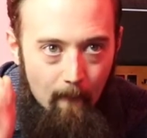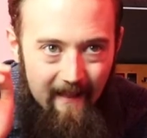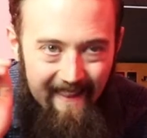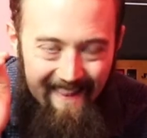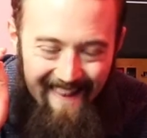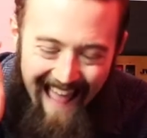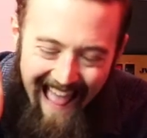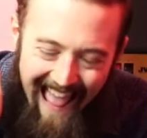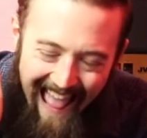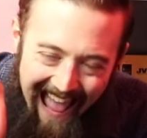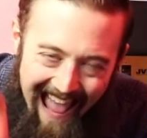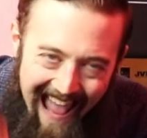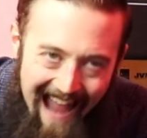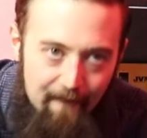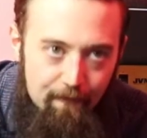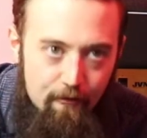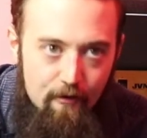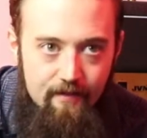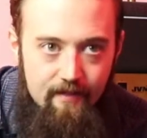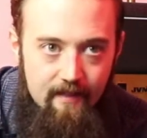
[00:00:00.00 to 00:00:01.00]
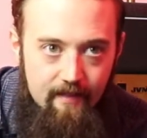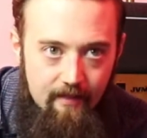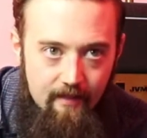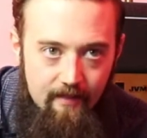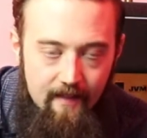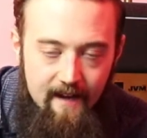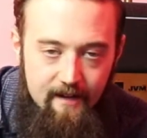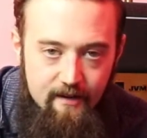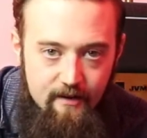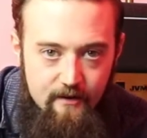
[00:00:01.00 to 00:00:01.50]
with everything that
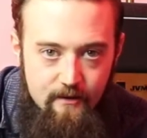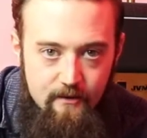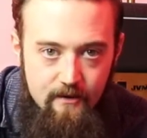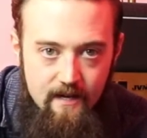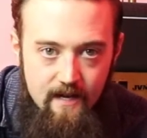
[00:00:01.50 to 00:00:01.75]
they do.